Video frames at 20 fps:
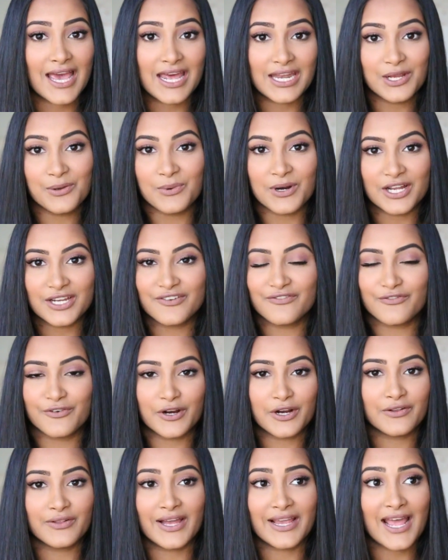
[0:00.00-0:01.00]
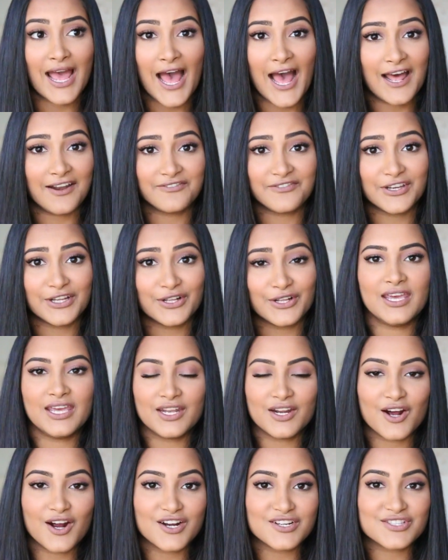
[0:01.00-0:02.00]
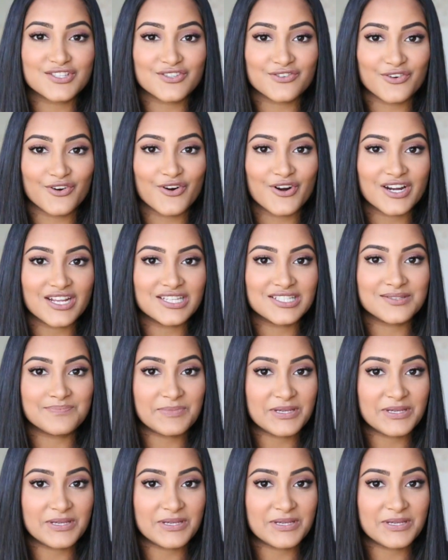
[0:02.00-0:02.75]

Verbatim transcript: anyone for like Advil in our sororities